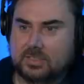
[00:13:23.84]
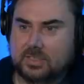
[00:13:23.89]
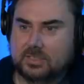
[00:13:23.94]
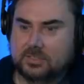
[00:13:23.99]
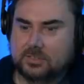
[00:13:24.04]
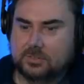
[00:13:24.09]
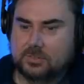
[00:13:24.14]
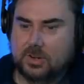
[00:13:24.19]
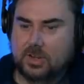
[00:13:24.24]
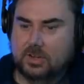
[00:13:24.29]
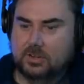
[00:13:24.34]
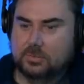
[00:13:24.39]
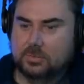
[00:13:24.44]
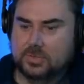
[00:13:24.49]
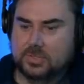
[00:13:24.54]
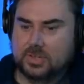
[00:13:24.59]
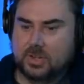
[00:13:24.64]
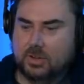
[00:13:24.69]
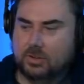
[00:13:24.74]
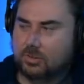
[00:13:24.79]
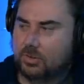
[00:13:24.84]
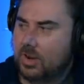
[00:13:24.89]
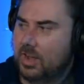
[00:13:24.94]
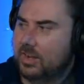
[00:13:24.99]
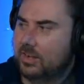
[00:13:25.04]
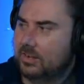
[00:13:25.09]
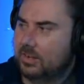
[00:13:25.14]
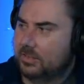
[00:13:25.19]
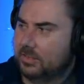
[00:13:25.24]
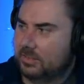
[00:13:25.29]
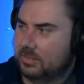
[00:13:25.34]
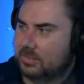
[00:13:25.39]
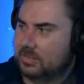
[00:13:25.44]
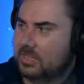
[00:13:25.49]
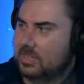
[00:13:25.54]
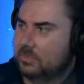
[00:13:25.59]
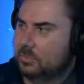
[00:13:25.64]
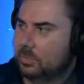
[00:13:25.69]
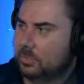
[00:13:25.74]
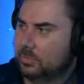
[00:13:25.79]
electric trike was all right. I thought the
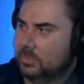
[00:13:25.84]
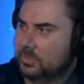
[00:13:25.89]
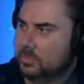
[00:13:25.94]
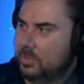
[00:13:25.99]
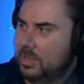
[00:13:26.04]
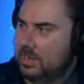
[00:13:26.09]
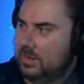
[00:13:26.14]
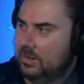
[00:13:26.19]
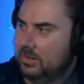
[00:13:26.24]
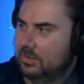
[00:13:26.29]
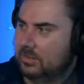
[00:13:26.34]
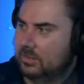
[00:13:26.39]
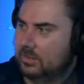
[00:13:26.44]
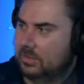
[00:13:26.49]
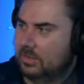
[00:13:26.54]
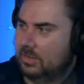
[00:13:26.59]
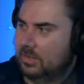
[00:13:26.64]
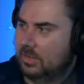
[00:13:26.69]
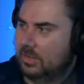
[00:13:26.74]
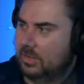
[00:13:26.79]
sequel was better. It